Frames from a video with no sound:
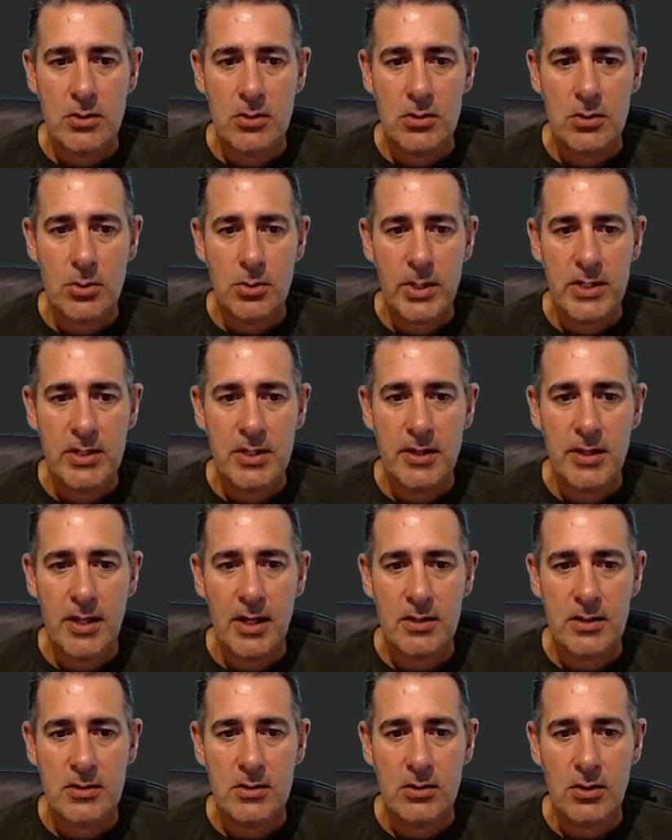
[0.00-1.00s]

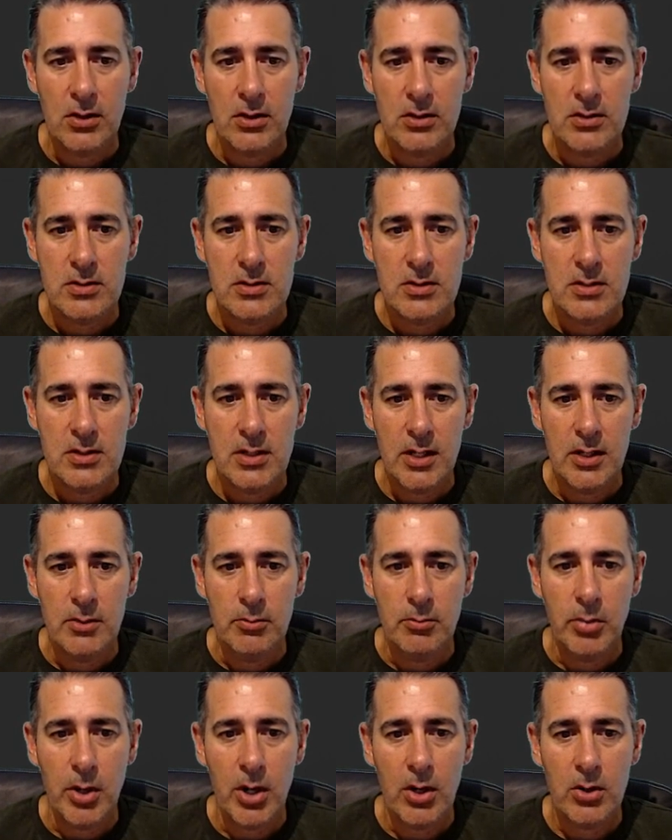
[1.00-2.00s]
$20,000 in
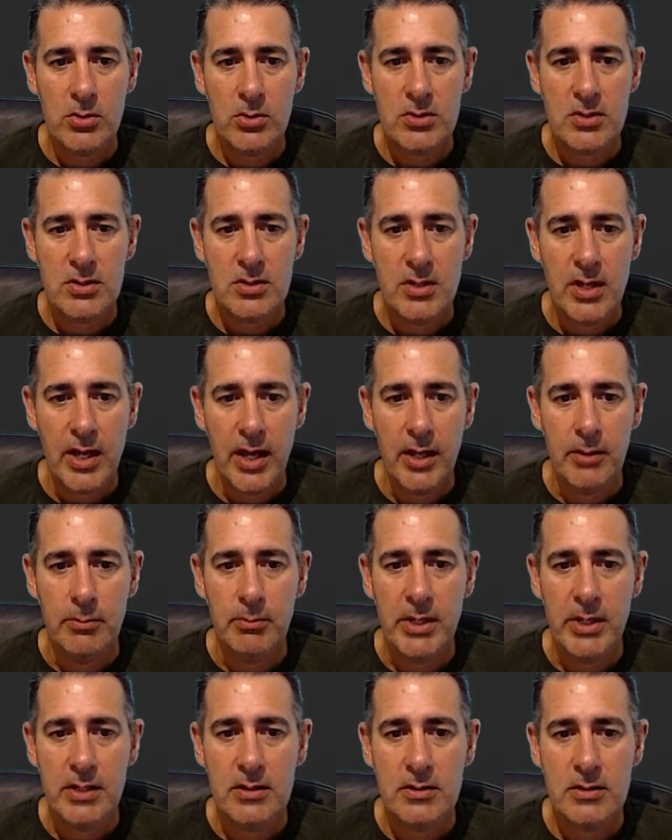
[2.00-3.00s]
Pulse and
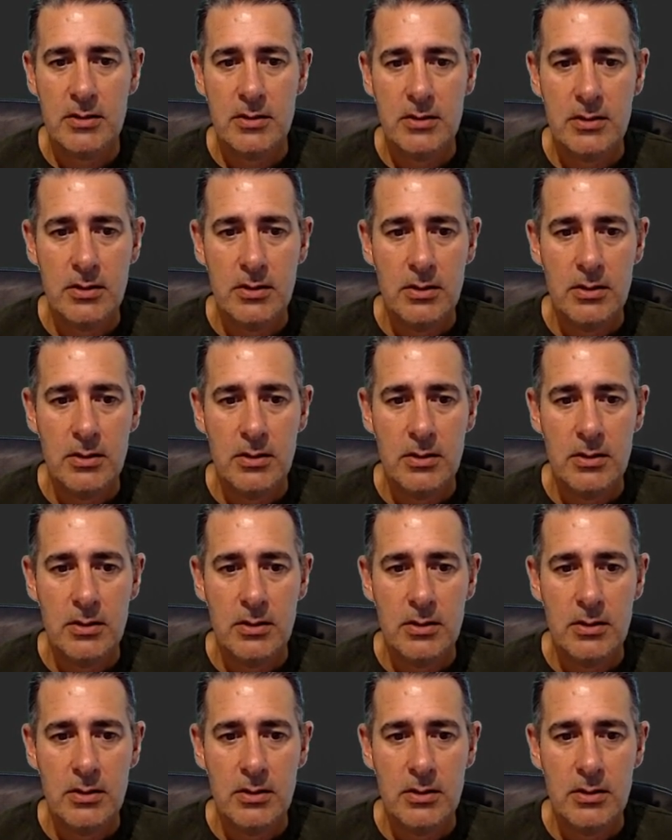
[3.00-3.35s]
mint